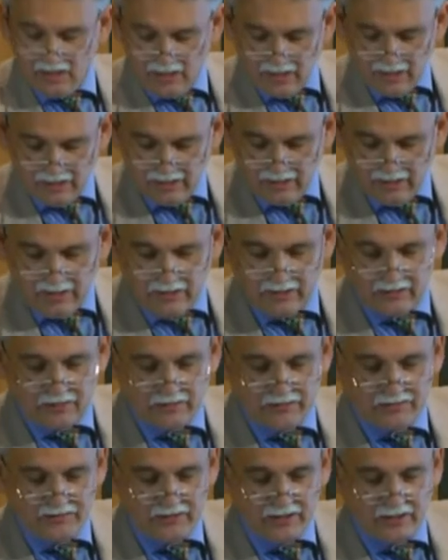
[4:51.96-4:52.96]
and
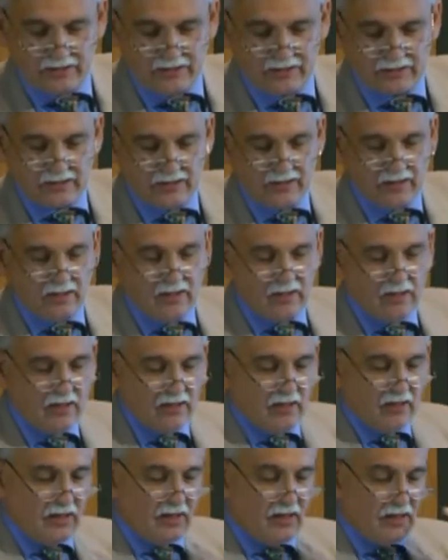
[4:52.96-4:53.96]
less risk.
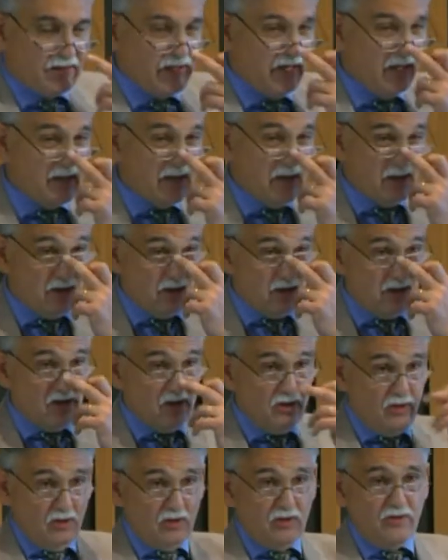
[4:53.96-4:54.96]
I think this is
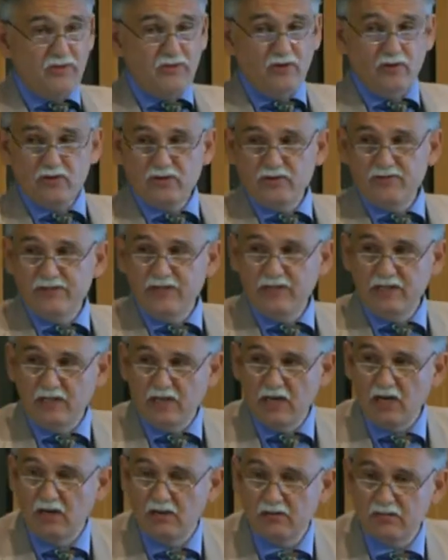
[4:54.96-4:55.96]
useful to read
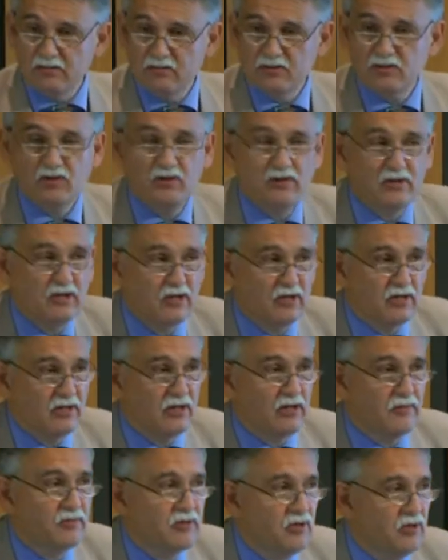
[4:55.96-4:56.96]
out. I'm sorry, uh,
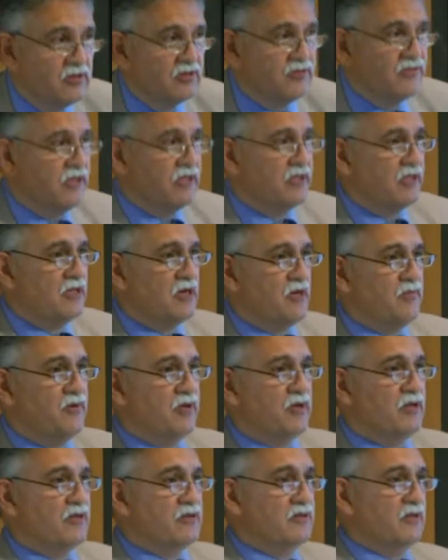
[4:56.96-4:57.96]
I'm going to read it out
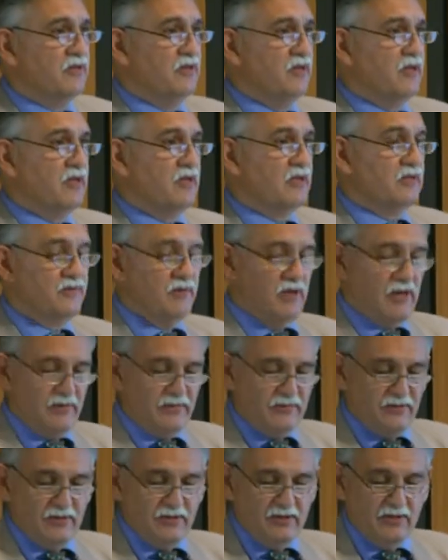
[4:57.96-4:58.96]
because I think it's
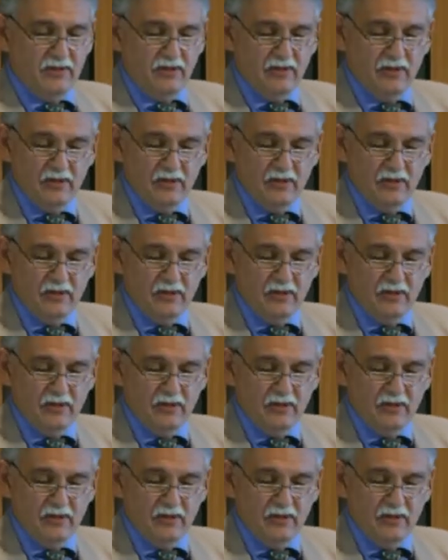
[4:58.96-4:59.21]
relevant.